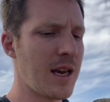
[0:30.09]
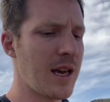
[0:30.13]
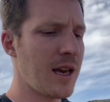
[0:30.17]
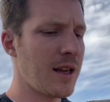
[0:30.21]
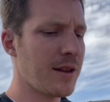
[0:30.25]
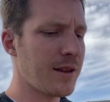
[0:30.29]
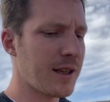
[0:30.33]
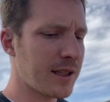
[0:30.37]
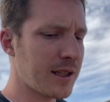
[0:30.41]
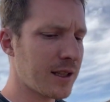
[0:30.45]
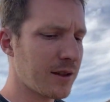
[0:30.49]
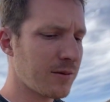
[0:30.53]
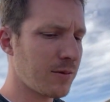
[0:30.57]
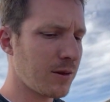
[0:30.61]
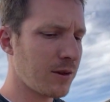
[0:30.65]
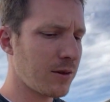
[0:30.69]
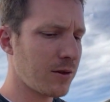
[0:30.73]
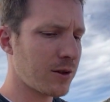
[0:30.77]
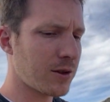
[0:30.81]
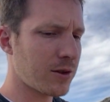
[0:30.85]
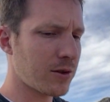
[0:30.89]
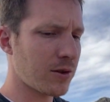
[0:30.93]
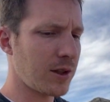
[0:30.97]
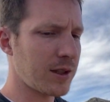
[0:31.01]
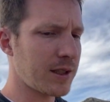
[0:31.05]
This is one of
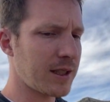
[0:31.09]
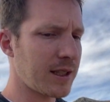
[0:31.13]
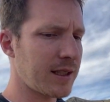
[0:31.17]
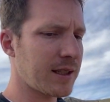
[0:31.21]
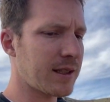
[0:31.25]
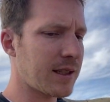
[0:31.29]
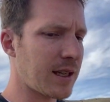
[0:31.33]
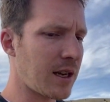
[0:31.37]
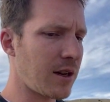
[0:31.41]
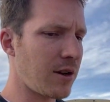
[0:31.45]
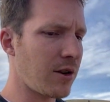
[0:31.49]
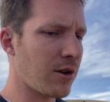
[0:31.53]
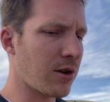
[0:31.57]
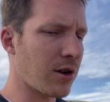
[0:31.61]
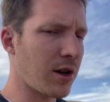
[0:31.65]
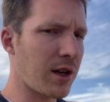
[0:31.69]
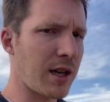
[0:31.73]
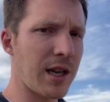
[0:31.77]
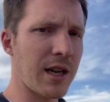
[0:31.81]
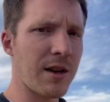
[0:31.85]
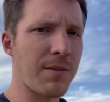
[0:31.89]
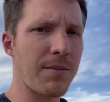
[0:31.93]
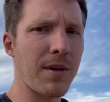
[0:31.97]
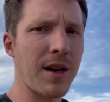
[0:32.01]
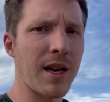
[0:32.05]
those choices that you're gonna
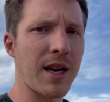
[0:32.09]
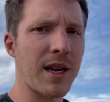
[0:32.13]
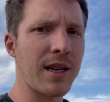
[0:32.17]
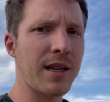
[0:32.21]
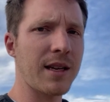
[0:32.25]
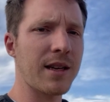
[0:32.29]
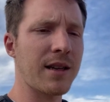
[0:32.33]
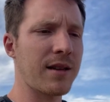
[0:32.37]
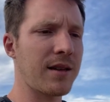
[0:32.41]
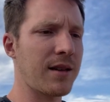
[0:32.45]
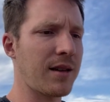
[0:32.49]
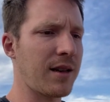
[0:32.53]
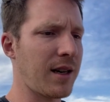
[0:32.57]
need to make,